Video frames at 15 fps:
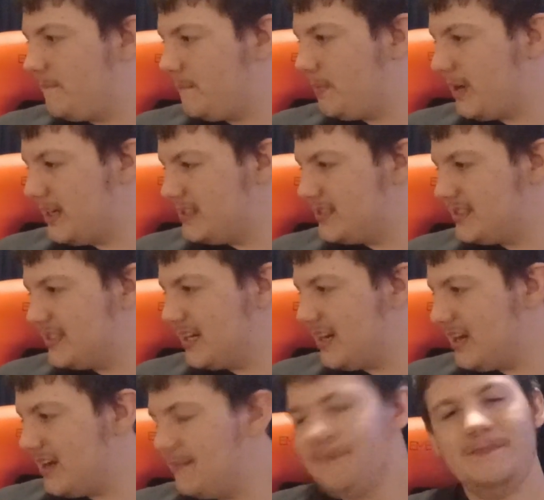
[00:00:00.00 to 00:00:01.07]
but
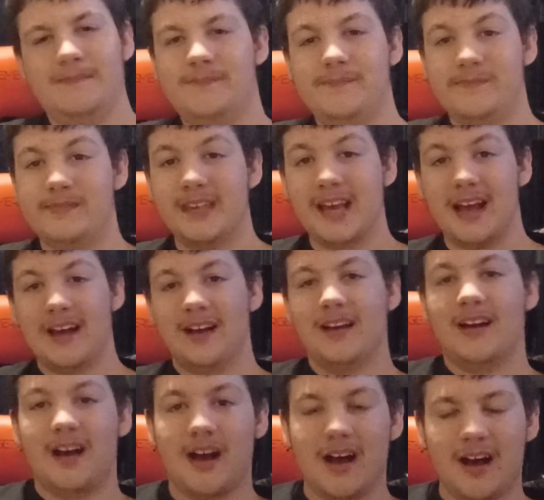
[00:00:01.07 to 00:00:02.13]
uh, yeah,
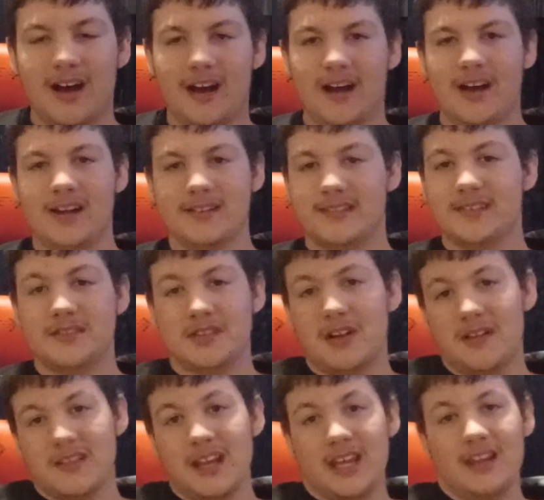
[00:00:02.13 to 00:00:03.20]
uh,
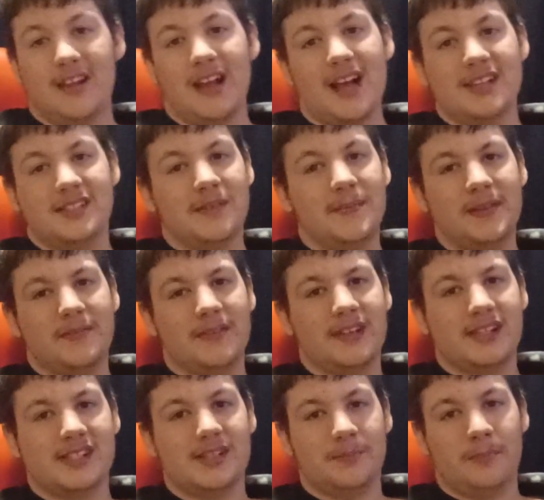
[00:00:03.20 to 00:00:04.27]
so thank you guys so much for
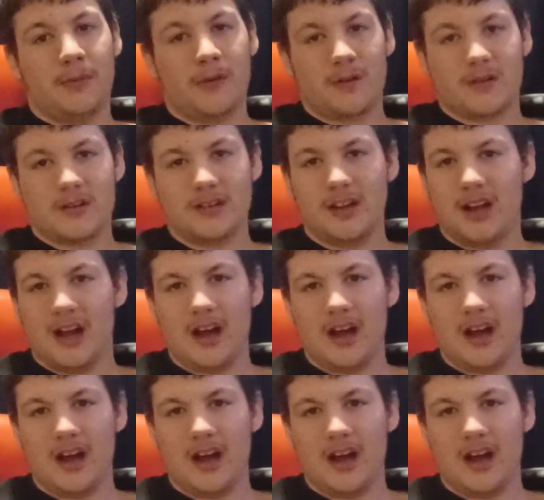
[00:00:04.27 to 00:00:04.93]
the support.